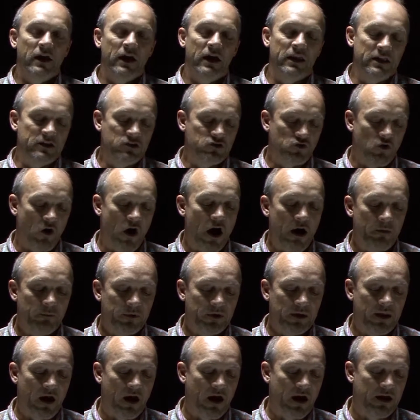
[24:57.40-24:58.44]
And he dropped the
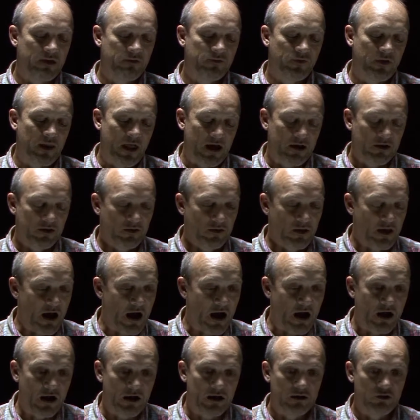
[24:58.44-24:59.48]
knife and
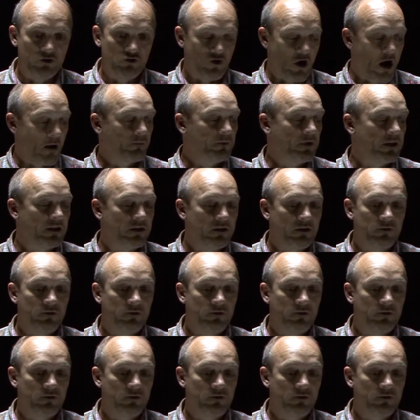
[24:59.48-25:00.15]
I dropped it in